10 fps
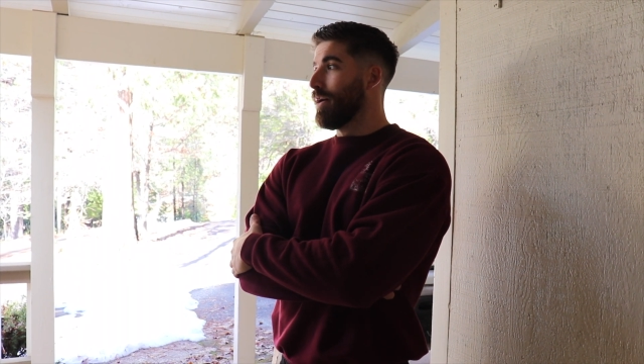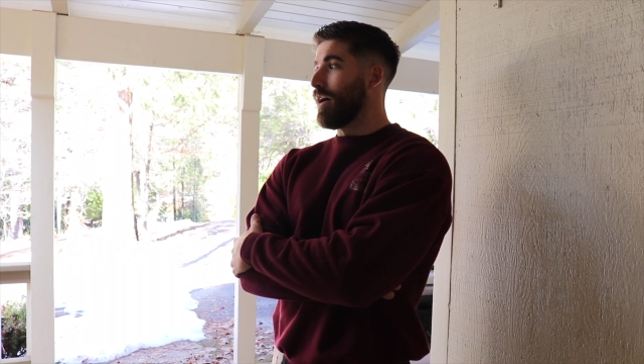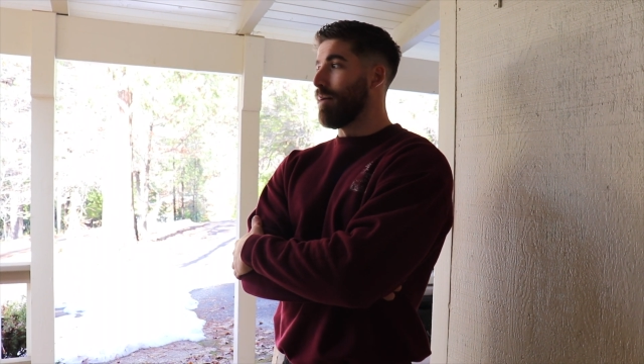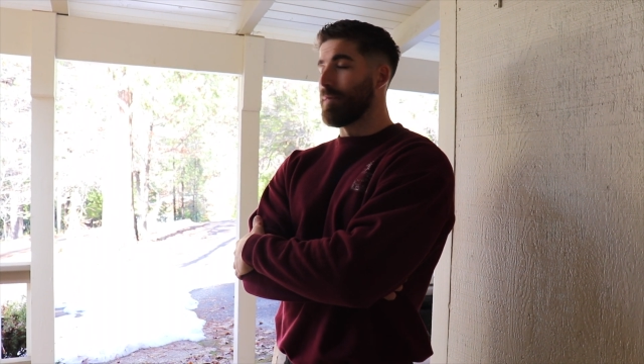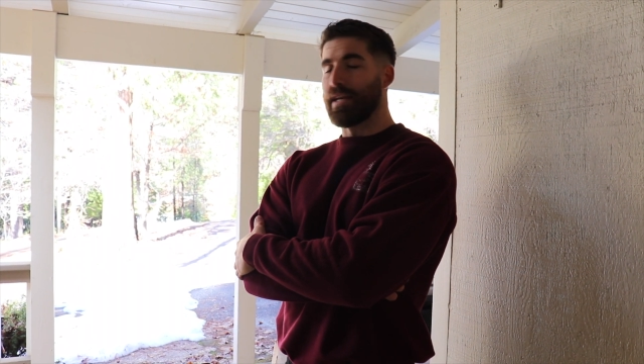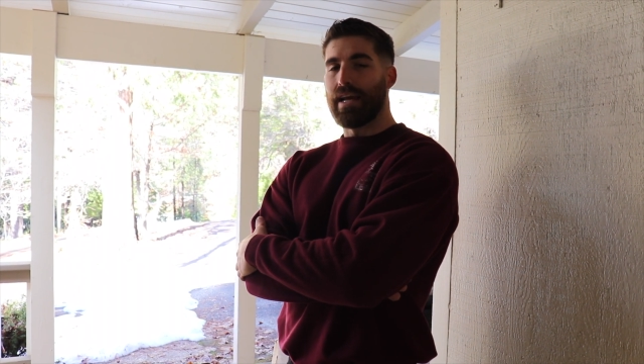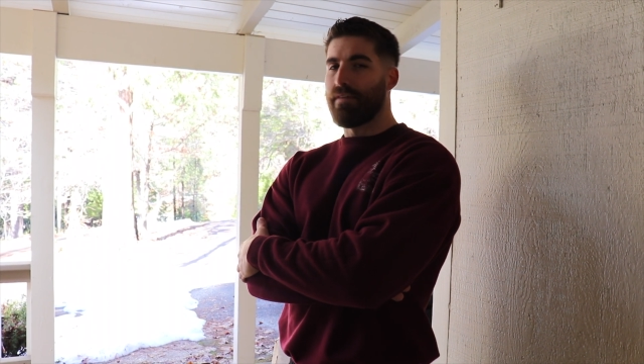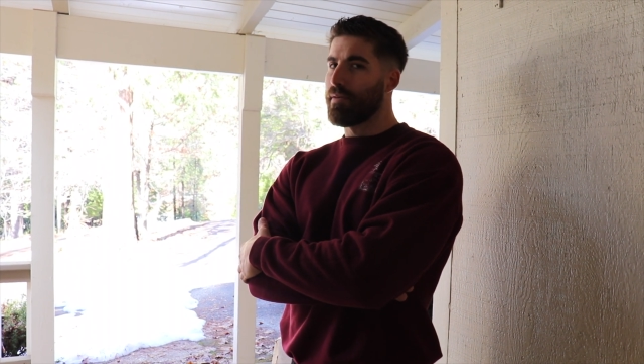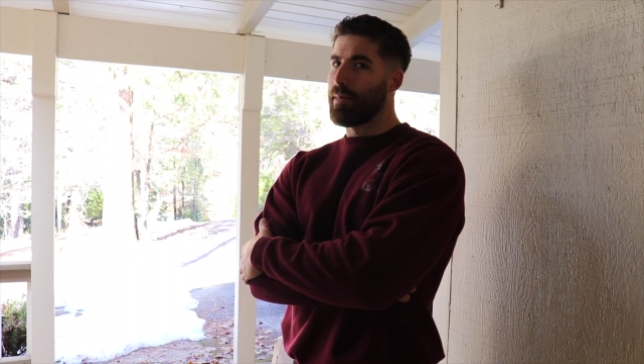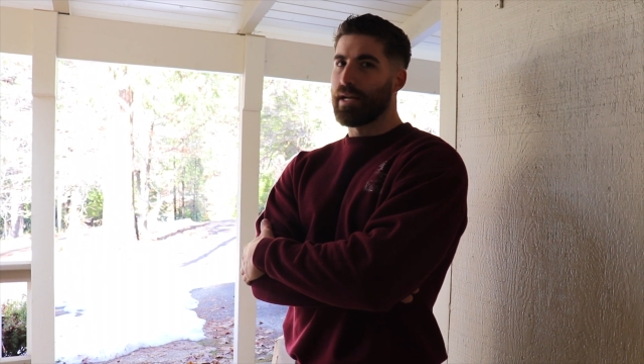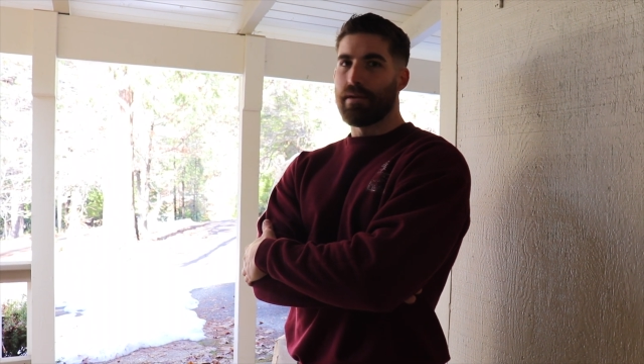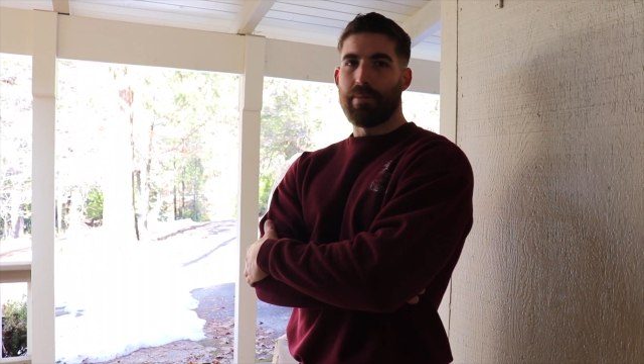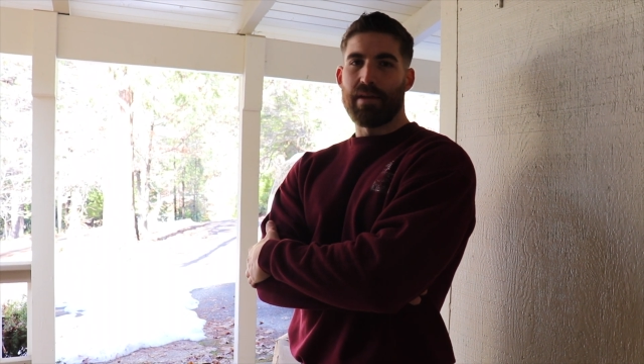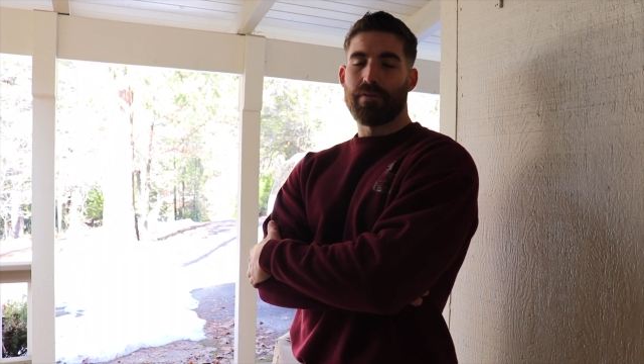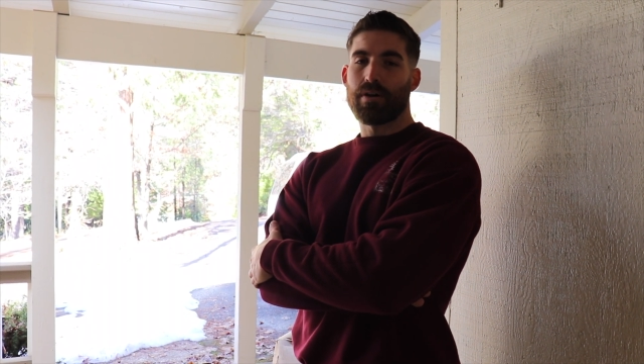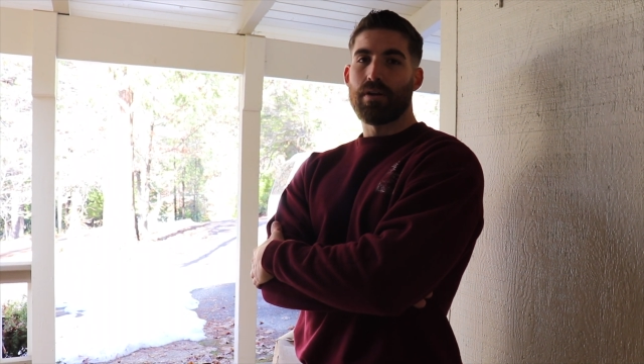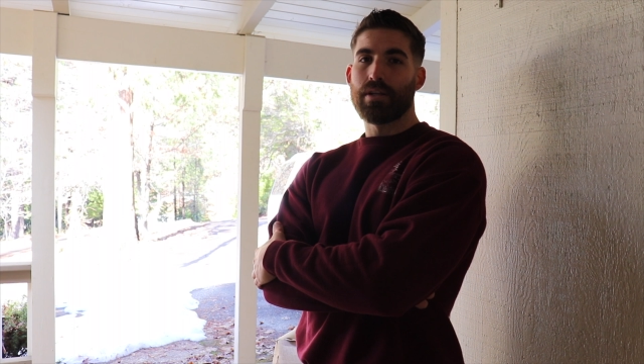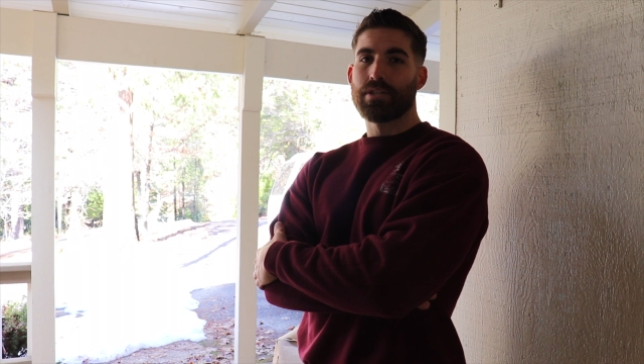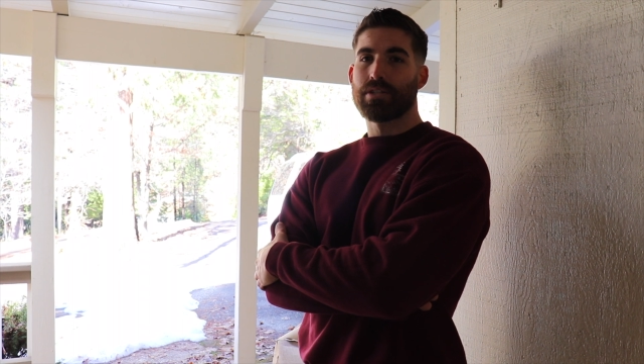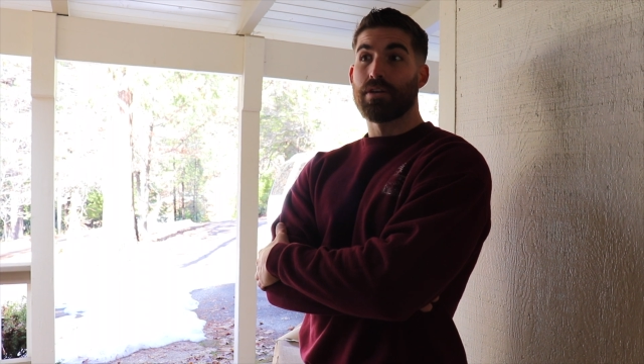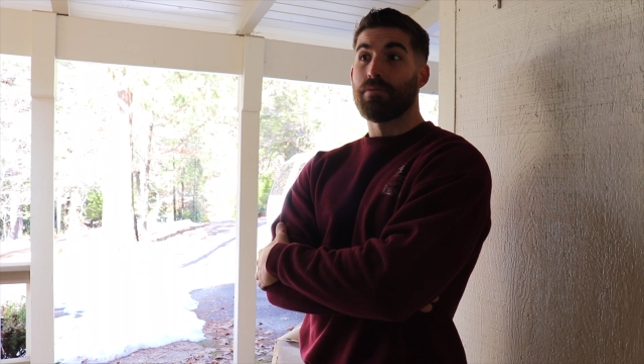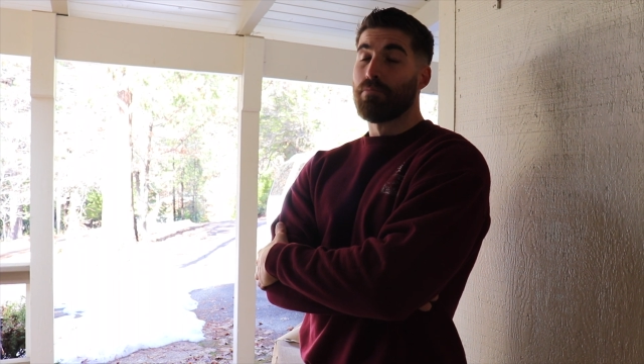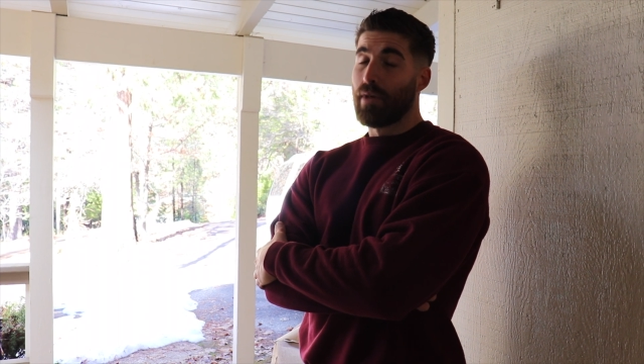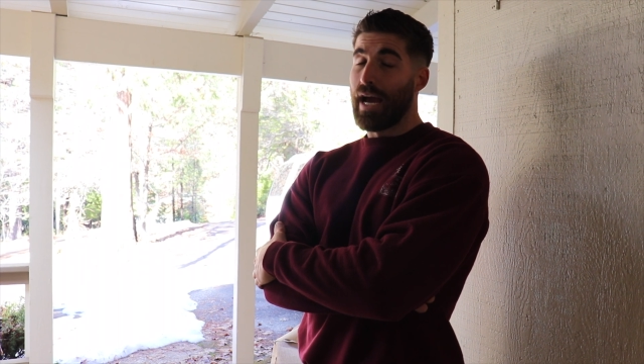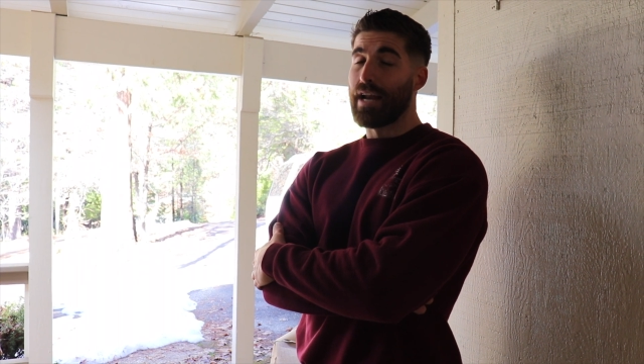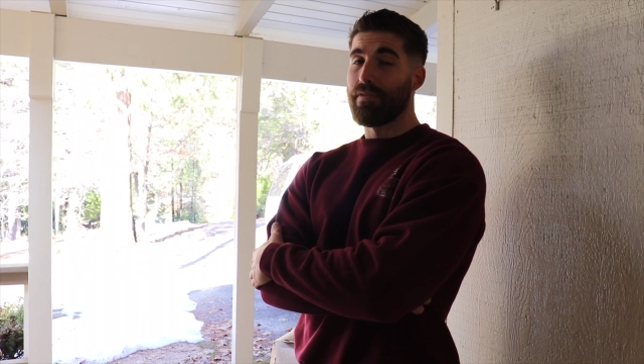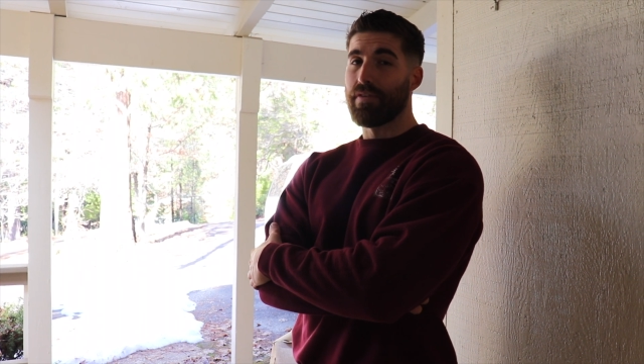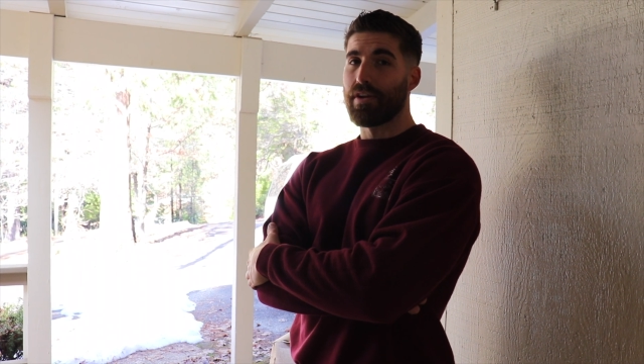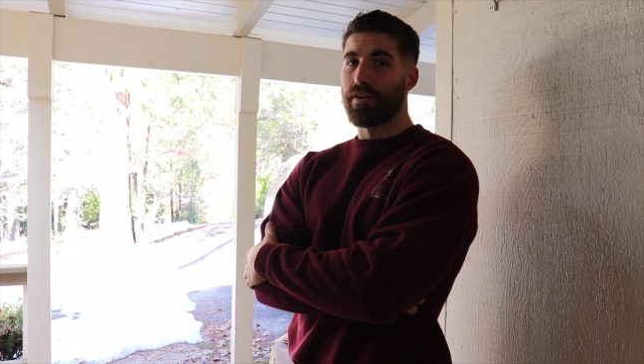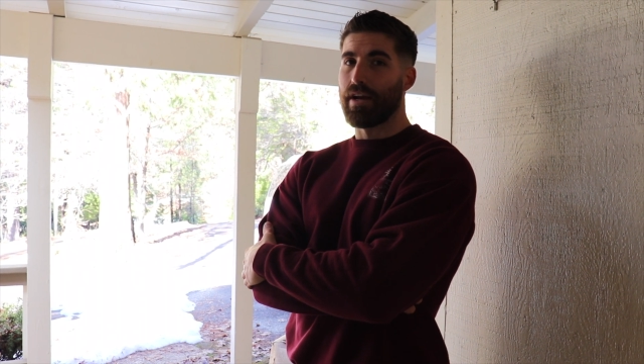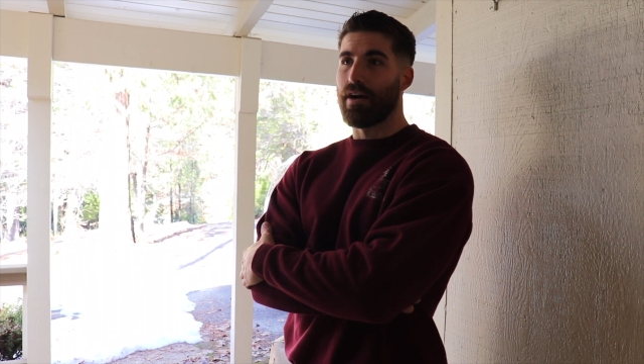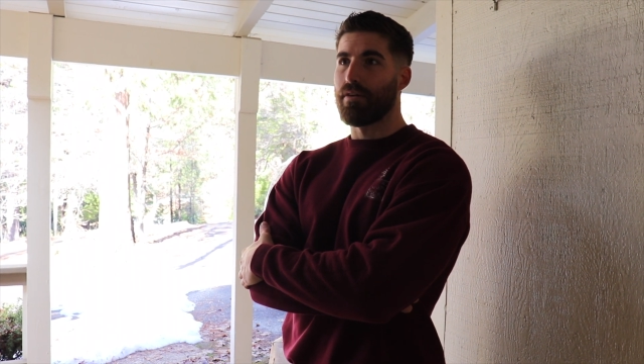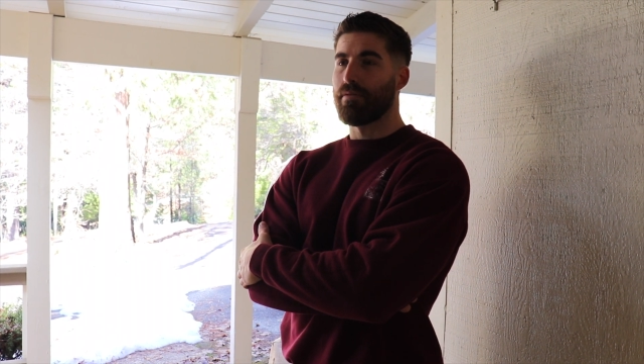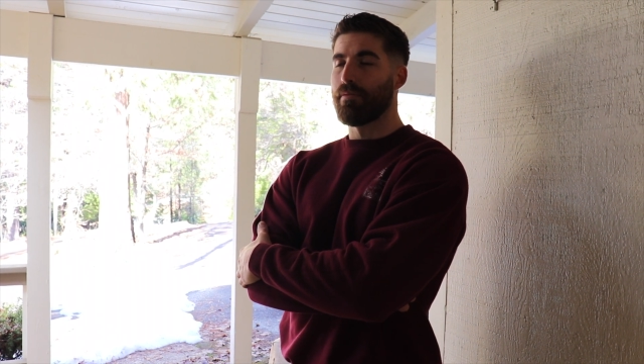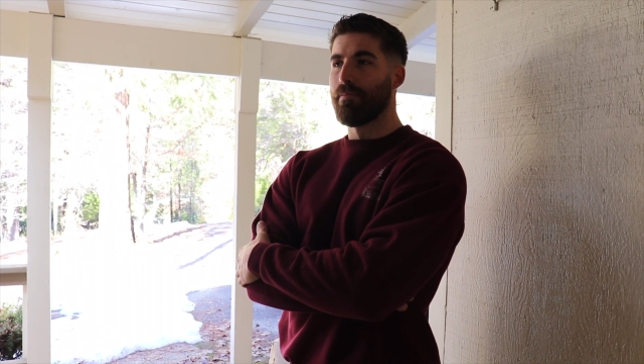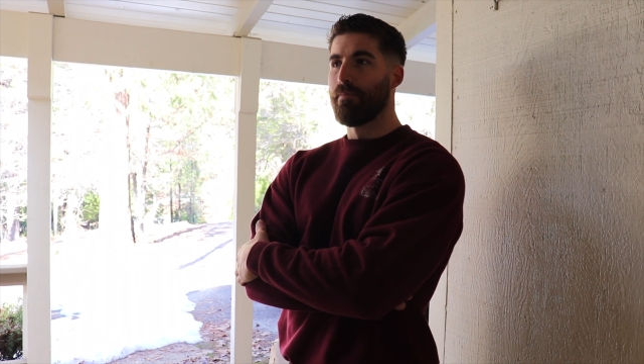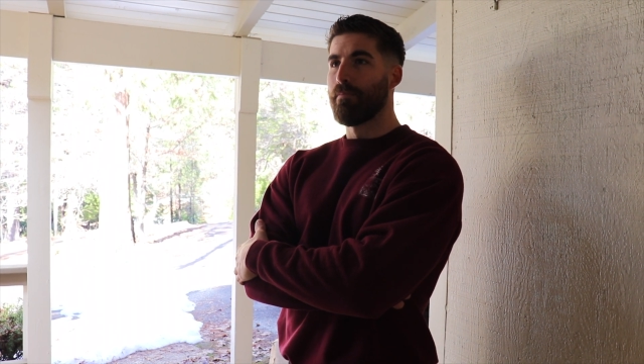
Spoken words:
Didn't have the money to pay for college, so had to figure it out,